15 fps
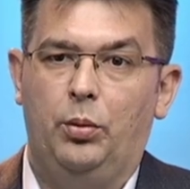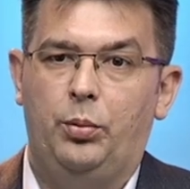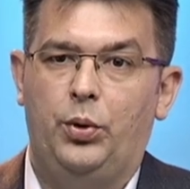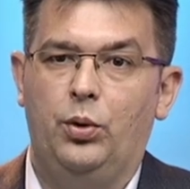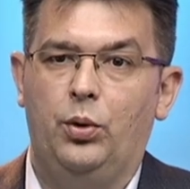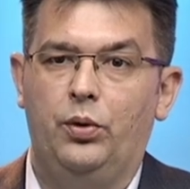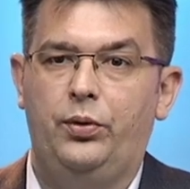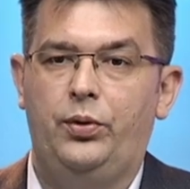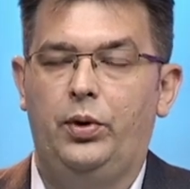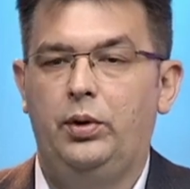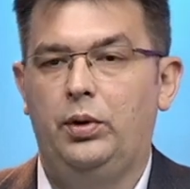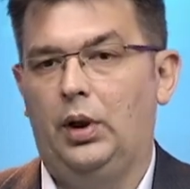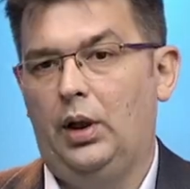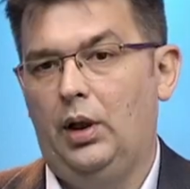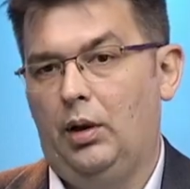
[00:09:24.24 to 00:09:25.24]
approve
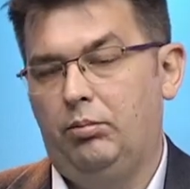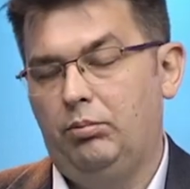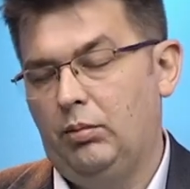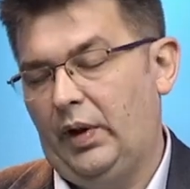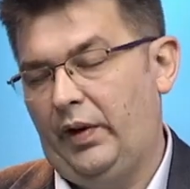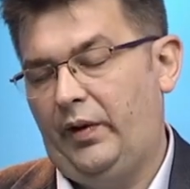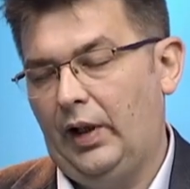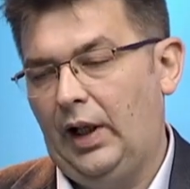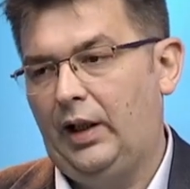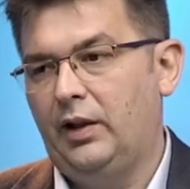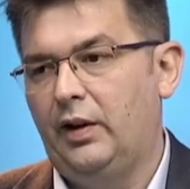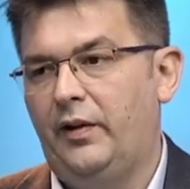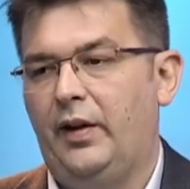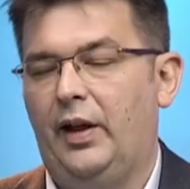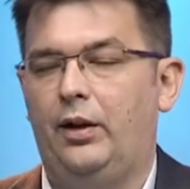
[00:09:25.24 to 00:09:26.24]
a
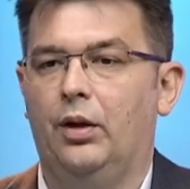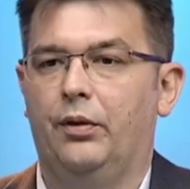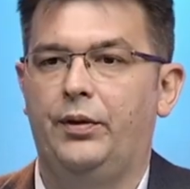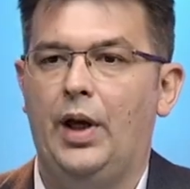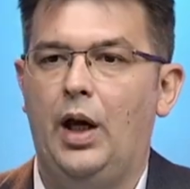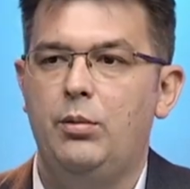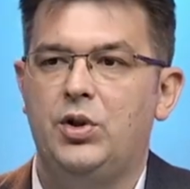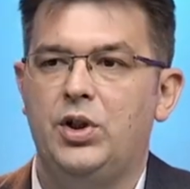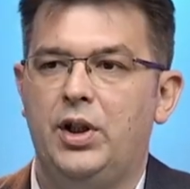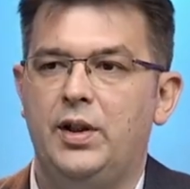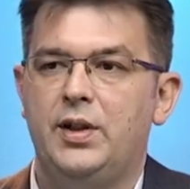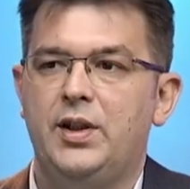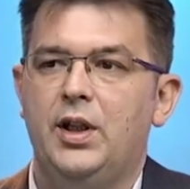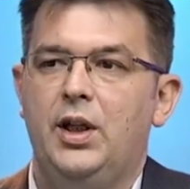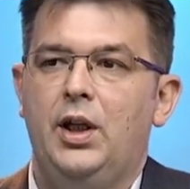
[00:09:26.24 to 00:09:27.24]
selected set of
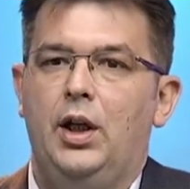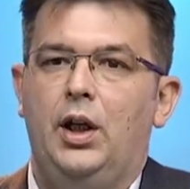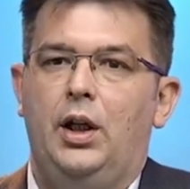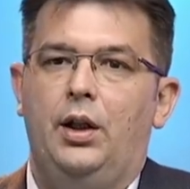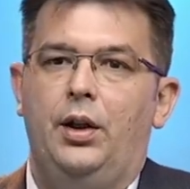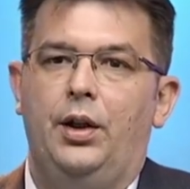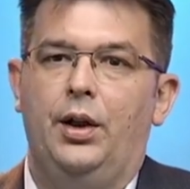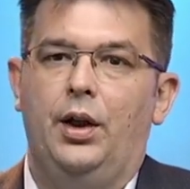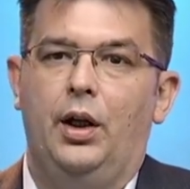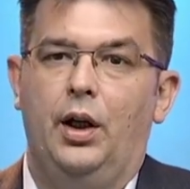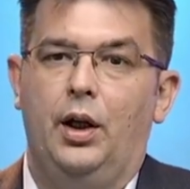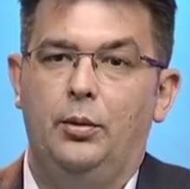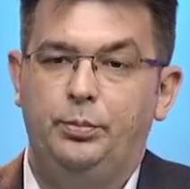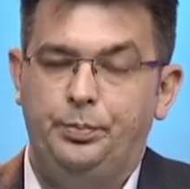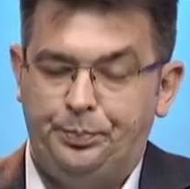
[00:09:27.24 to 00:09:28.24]
timesheets.
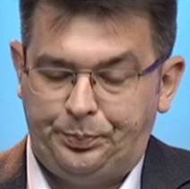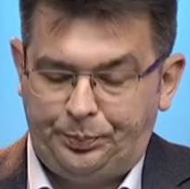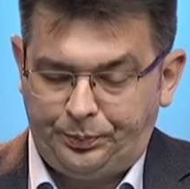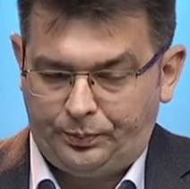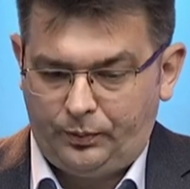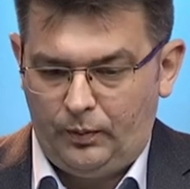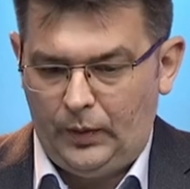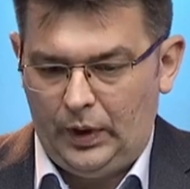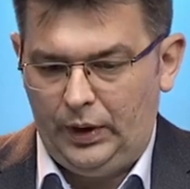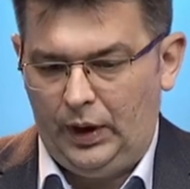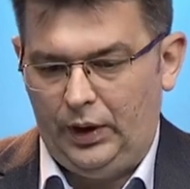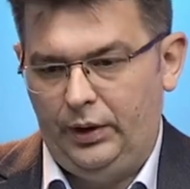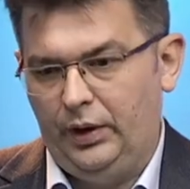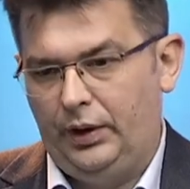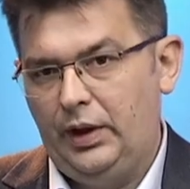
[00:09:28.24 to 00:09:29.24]

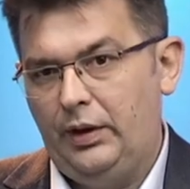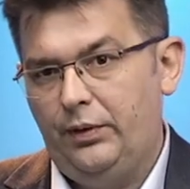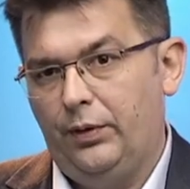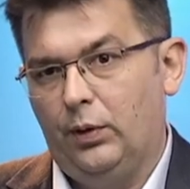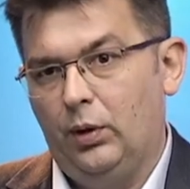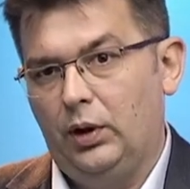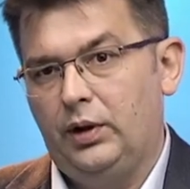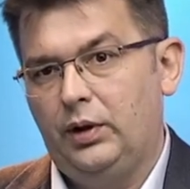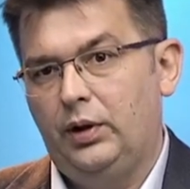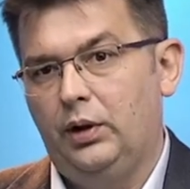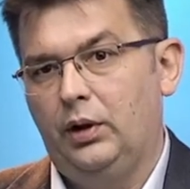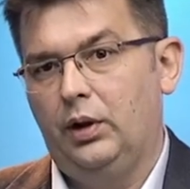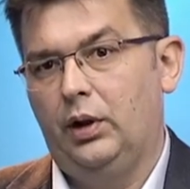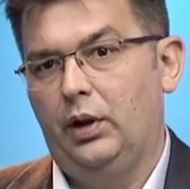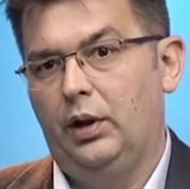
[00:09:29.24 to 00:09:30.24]
The
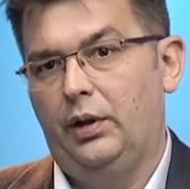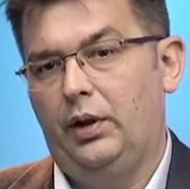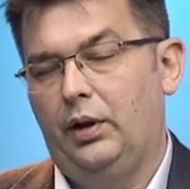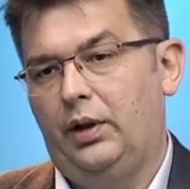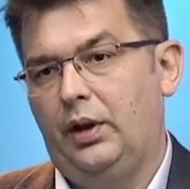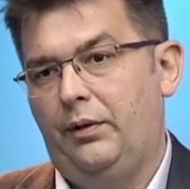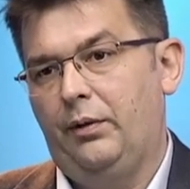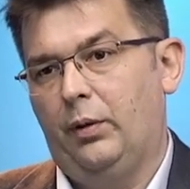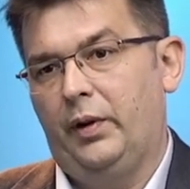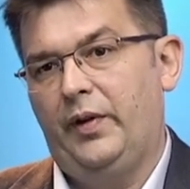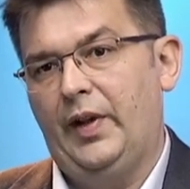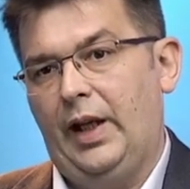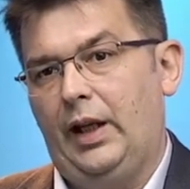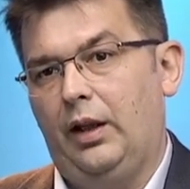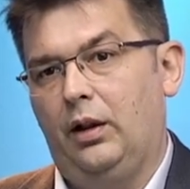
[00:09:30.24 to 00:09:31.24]
default
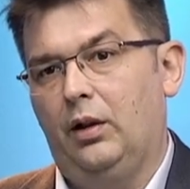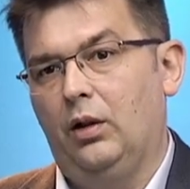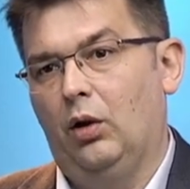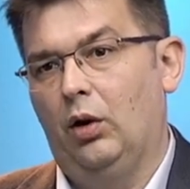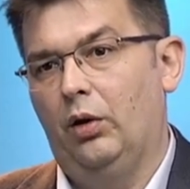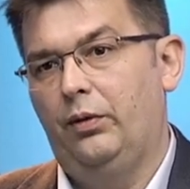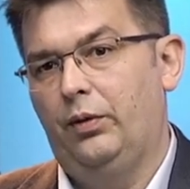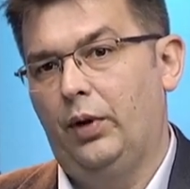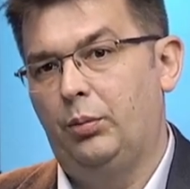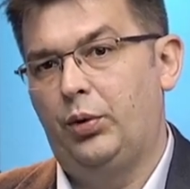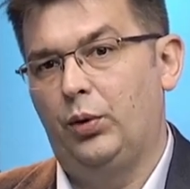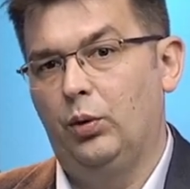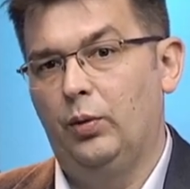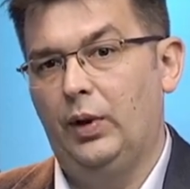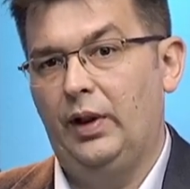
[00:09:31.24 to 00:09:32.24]
setting of
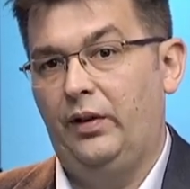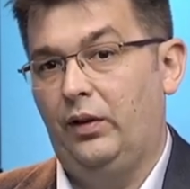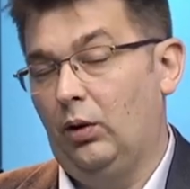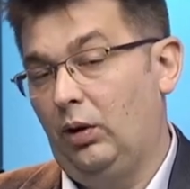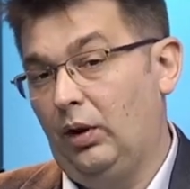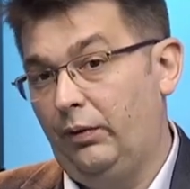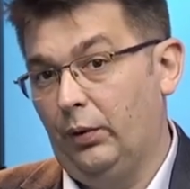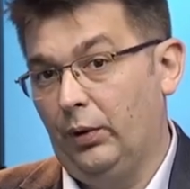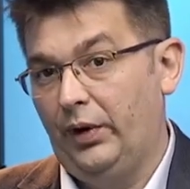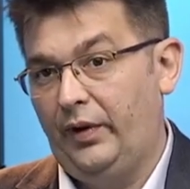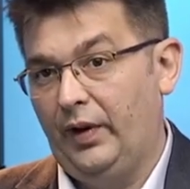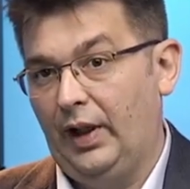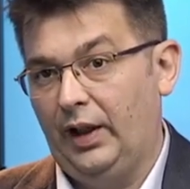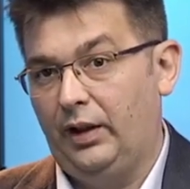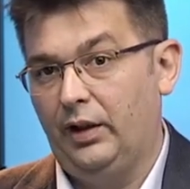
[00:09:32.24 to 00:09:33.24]
approval is only for the
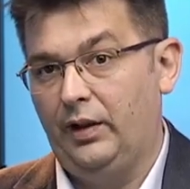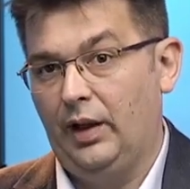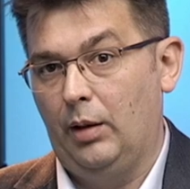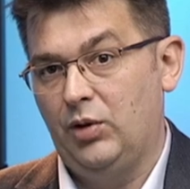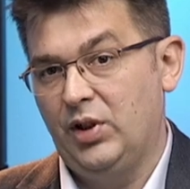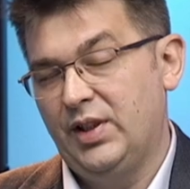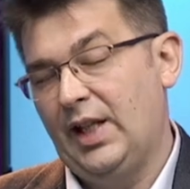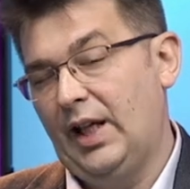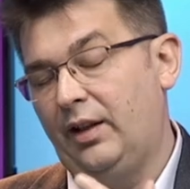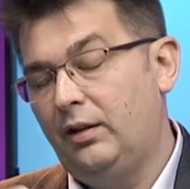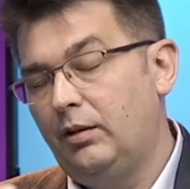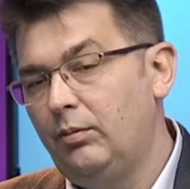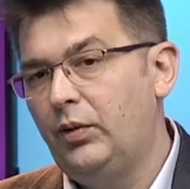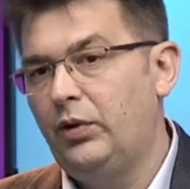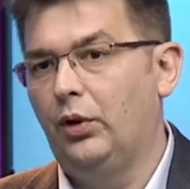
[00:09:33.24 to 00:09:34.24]
selected timesheets.
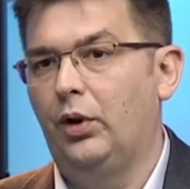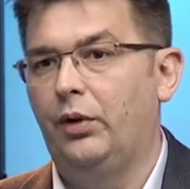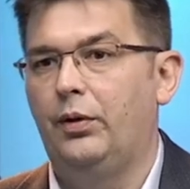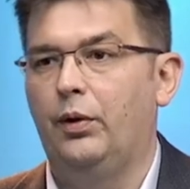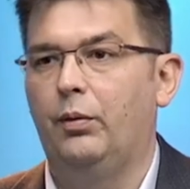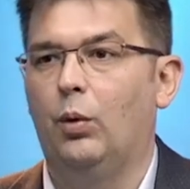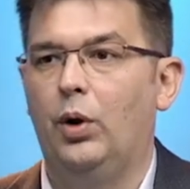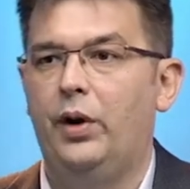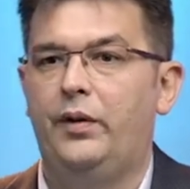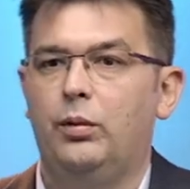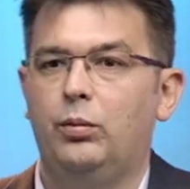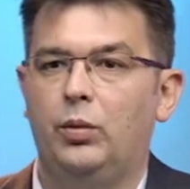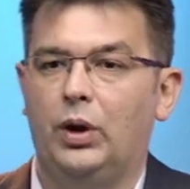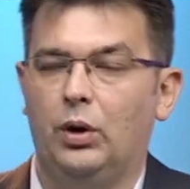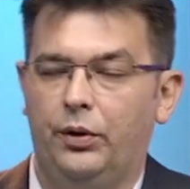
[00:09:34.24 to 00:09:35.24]
That sort of
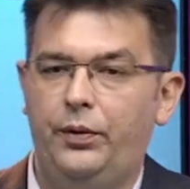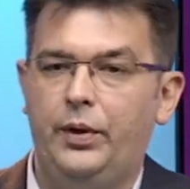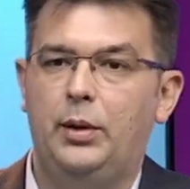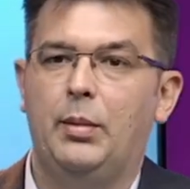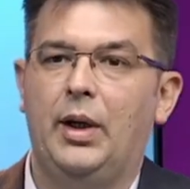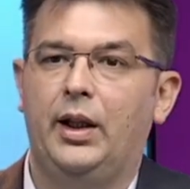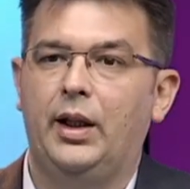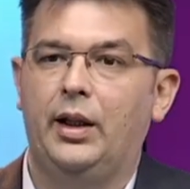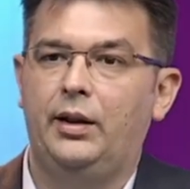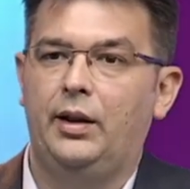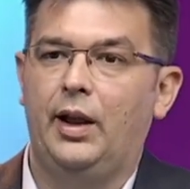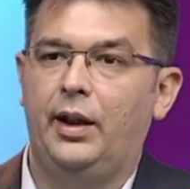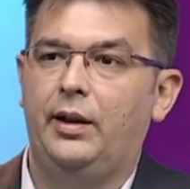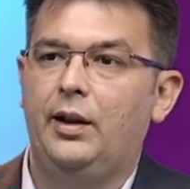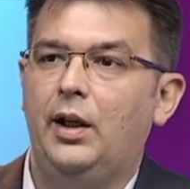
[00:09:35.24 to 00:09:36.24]
avoids, we got feedback
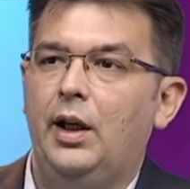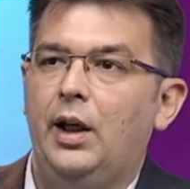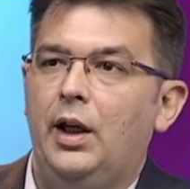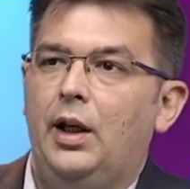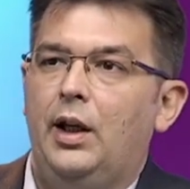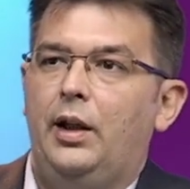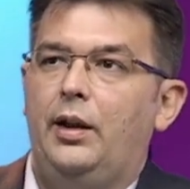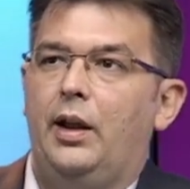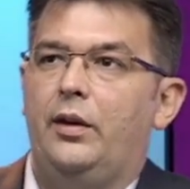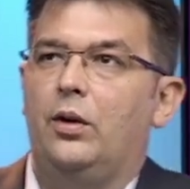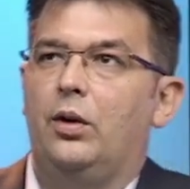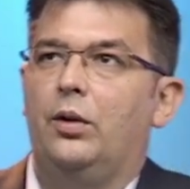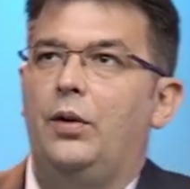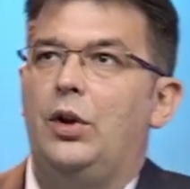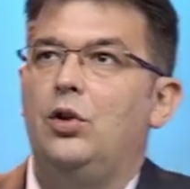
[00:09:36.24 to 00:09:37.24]
that
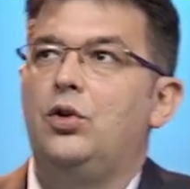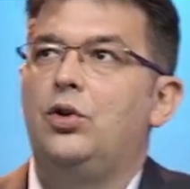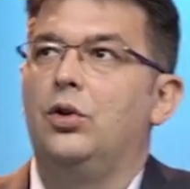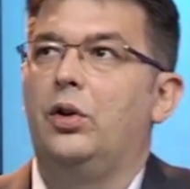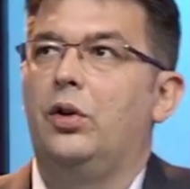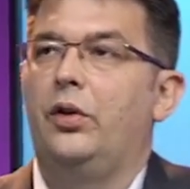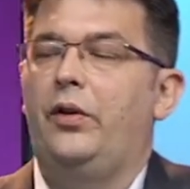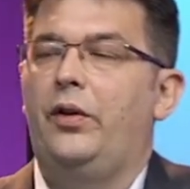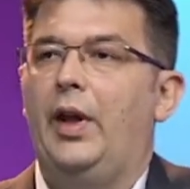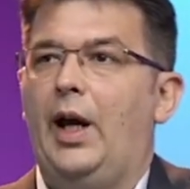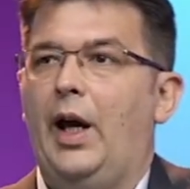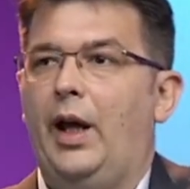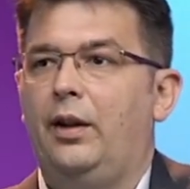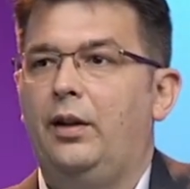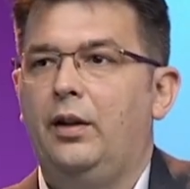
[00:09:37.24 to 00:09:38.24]
sort of ensures
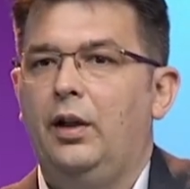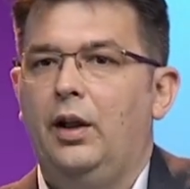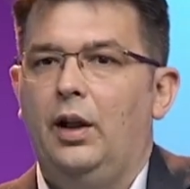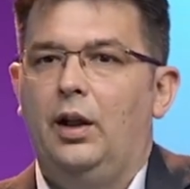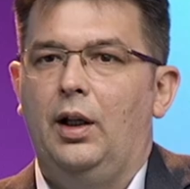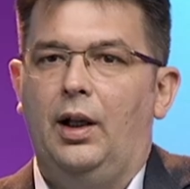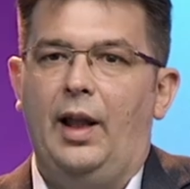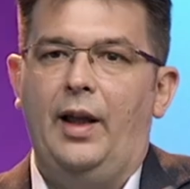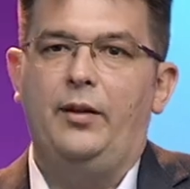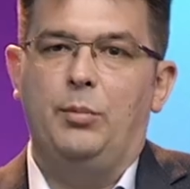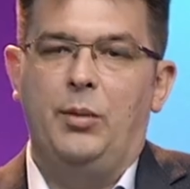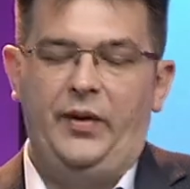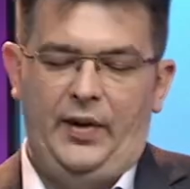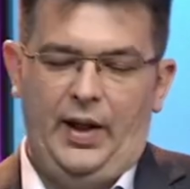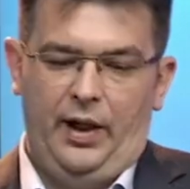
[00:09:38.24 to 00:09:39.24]
that
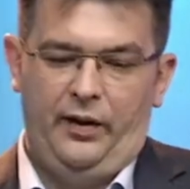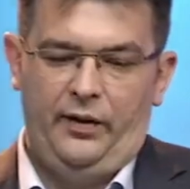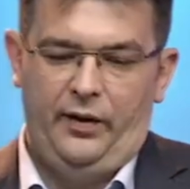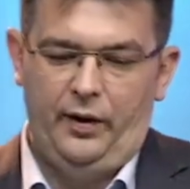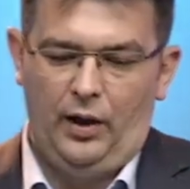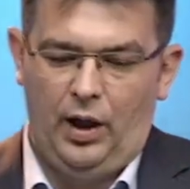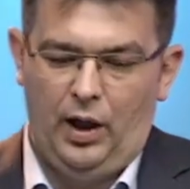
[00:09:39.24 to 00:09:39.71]
less mistakes